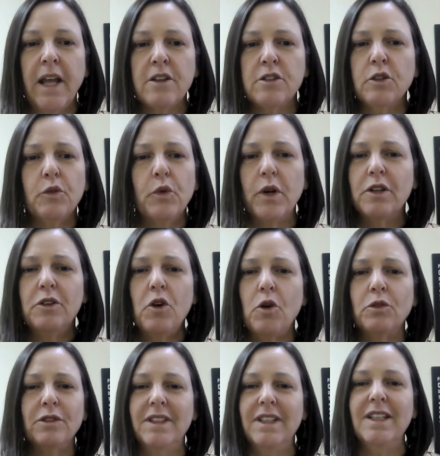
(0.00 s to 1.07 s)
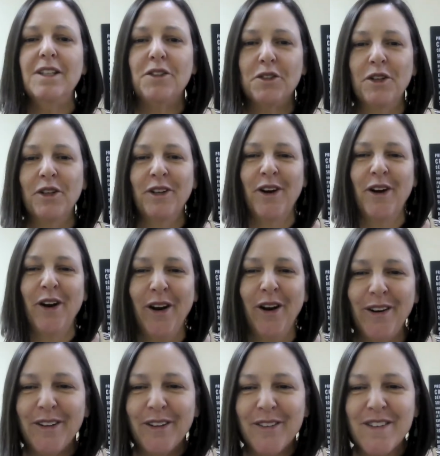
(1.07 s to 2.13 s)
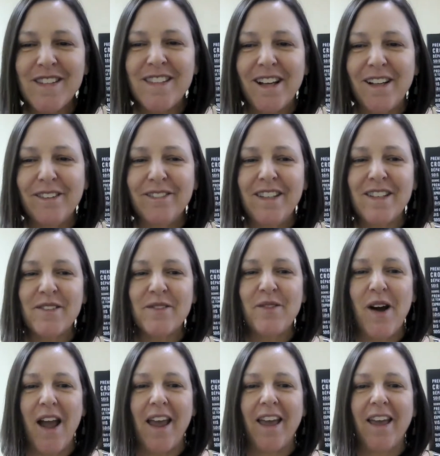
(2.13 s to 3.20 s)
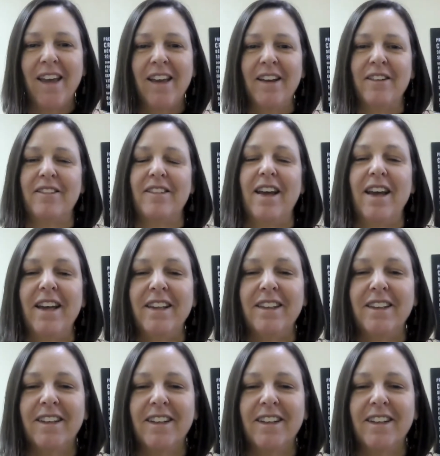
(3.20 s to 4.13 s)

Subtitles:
So we don't need to hurt ourselves this way, right?